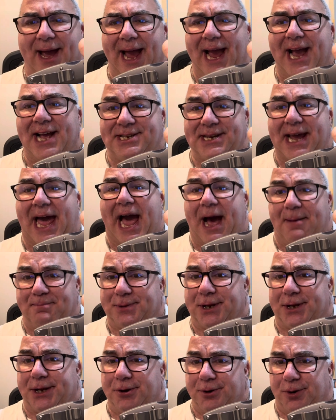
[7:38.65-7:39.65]
It's
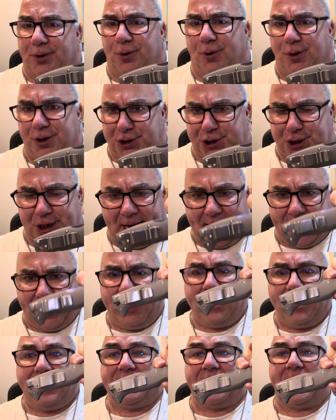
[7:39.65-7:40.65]
absolute horseshit.
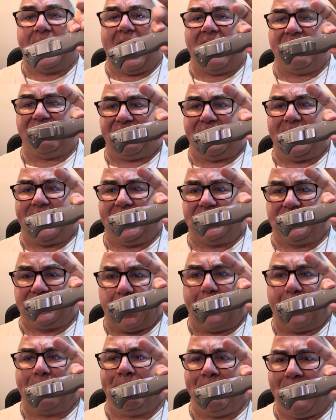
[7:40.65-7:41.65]
The knife is
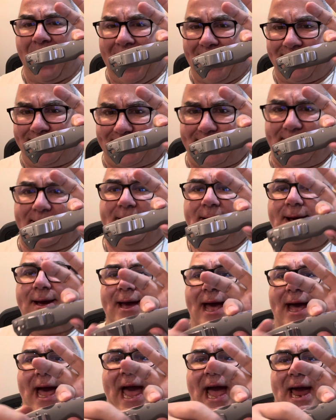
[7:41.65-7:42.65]
mint,
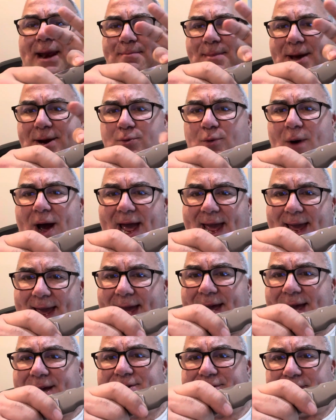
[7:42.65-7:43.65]
and Midway
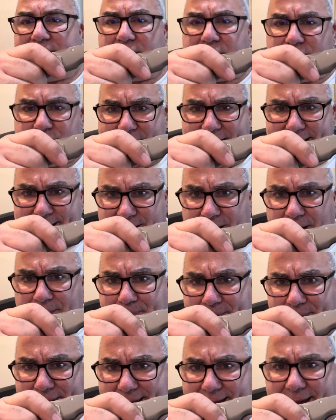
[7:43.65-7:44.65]
is a great
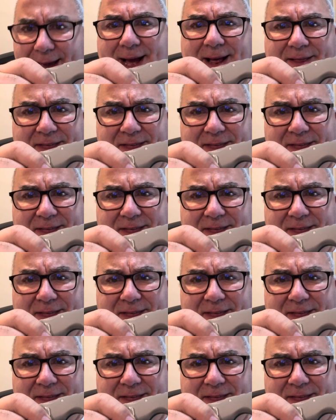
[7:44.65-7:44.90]
company.